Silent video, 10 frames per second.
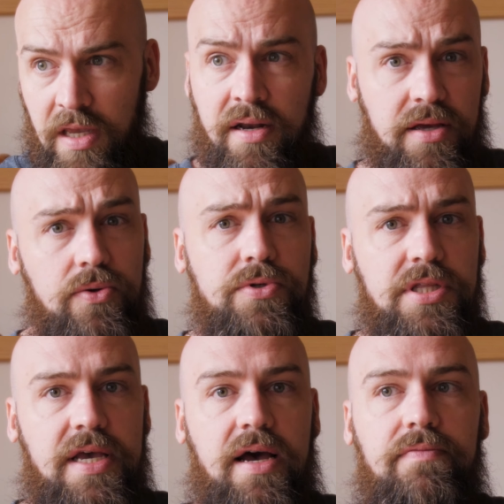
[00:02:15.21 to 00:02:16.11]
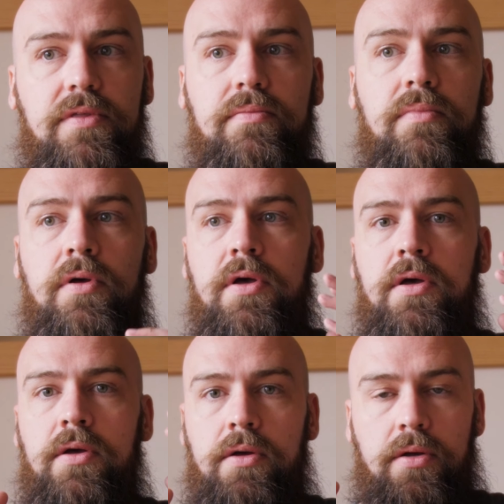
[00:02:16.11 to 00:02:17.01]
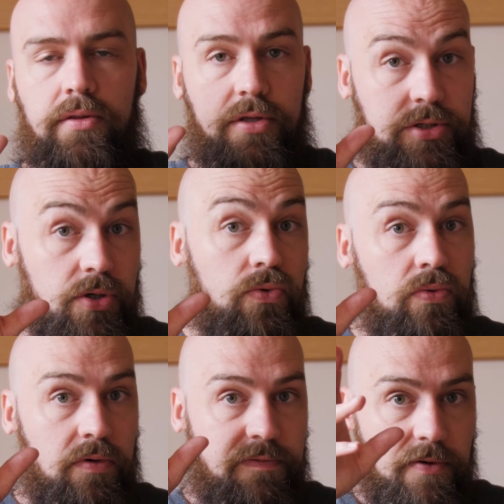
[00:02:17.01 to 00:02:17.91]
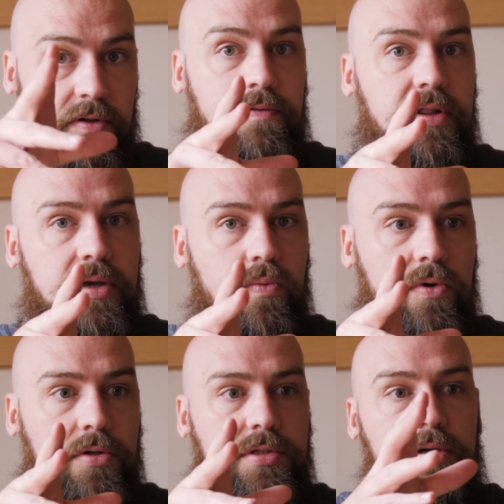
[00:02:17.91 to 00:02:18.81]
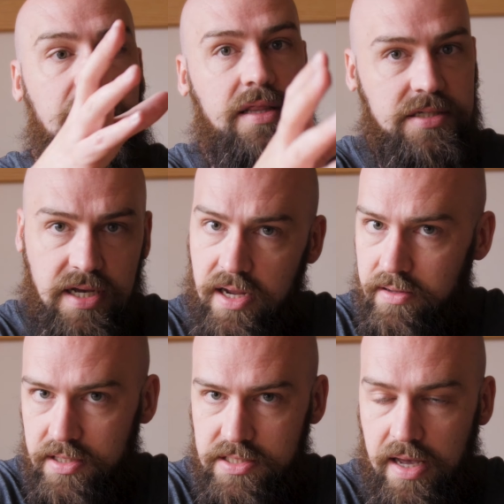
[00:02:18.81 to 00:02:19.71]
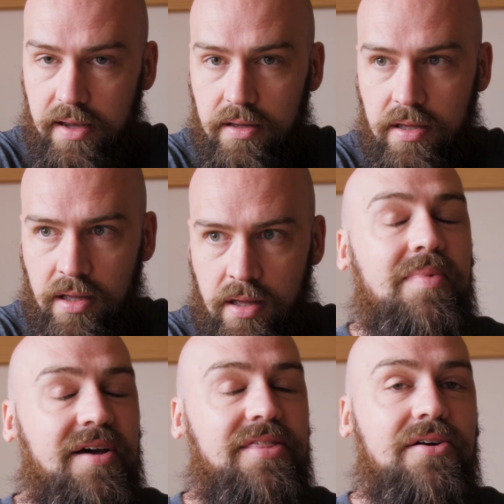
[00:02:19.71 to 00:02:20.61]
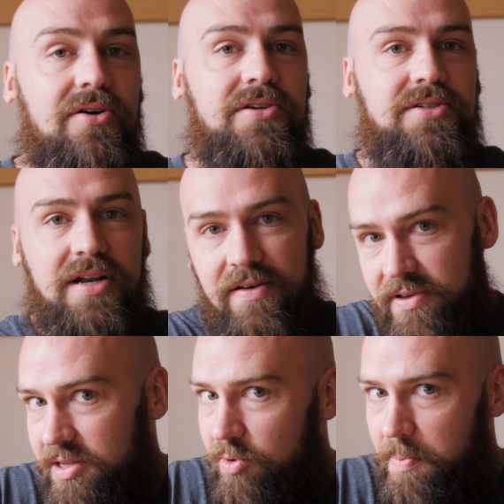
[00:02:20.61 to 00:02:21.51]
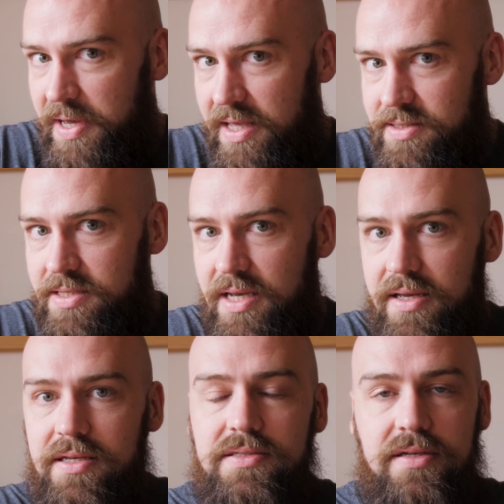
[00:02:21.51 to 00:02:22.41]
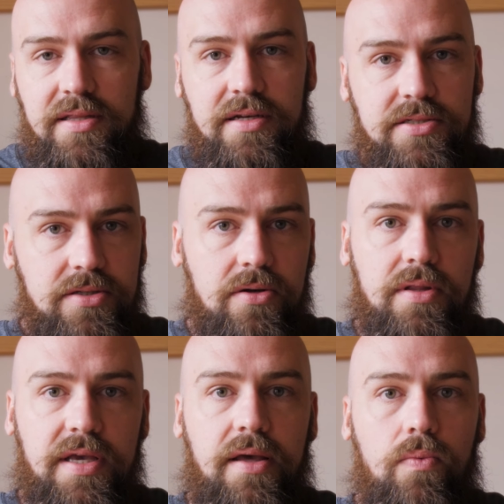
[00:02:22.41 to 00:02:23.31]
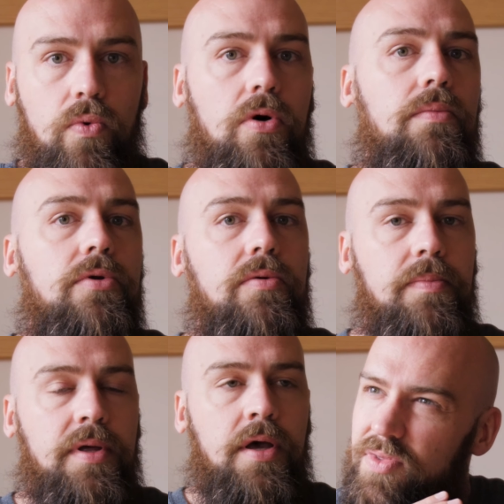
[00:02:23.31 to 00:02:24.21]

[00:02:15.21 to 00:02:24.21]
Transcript: And I usually have them, the 2 full of clean water at the side of the tank. My thoughts on having them up against the tank is that they'll slowly get warmed up.